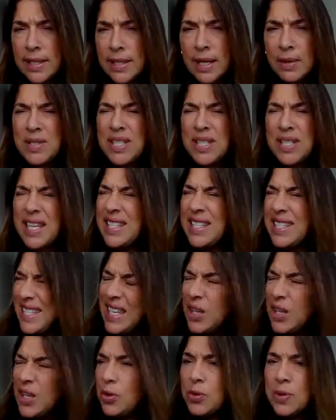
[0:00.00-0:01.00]
And I would say,
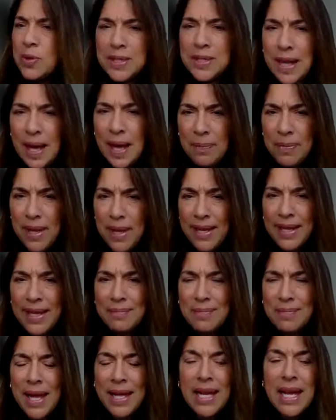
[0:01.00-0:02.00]
ew, stop that.
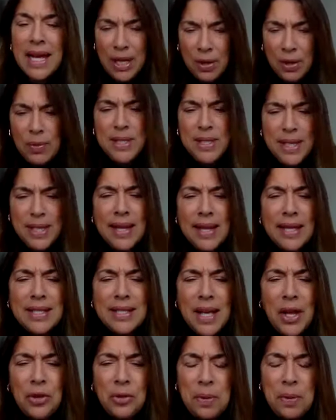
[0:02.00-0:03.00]
I'm not, he would say that
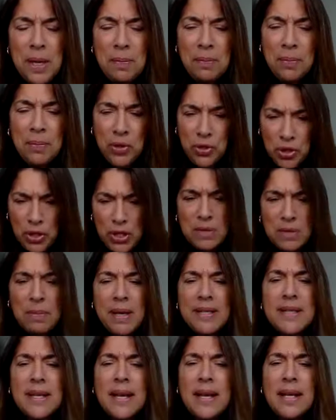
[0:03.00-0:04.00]
to other people, she's my
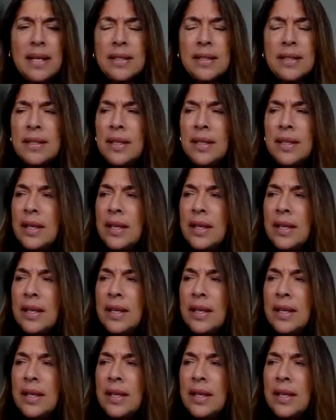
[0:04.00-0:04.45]
son.